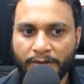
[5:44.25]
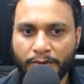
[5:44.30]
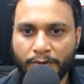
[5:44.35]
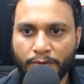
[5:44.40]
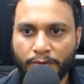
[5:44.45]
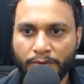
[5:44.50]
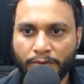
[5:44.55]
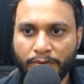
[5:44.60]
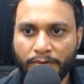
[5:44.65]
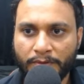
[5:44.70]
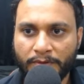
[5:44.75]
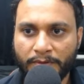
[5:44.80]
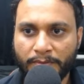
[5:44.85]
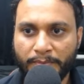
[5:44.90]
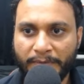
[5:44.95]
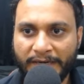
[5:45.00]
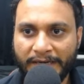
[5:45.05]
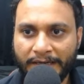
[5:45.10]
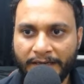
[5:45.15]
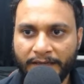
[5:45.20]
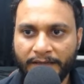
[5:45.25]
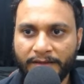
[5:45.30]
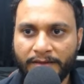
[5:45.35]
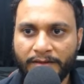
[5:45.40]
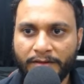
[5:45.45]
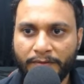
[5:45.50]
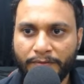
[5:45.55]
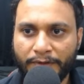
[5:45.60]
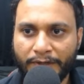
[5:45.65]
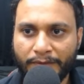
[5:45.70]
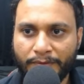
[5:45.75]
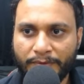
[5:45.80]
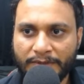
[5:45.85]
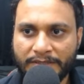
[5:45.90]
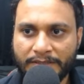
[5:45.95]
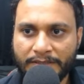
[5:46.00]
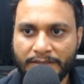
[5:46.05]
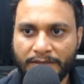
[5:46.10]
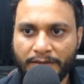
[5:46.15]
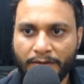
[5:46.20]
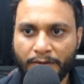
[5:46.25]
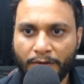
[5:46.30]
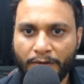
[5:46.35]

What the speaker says: to maintain the frequency